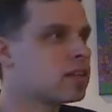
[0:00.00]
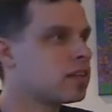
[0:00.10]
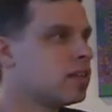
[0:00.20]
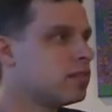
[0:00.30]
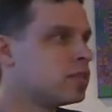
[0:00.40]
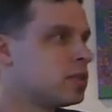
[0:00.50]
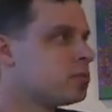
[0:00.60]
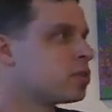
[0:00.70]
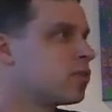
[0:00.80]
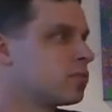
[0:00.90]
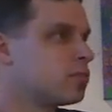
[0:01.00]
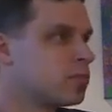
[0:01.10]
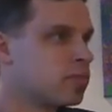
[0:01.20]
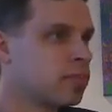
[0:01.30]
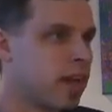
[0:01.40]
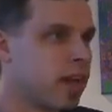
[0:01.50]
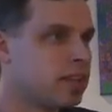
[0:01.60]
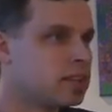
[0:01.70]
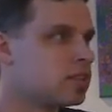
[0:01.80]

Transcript: In the reciprocal case,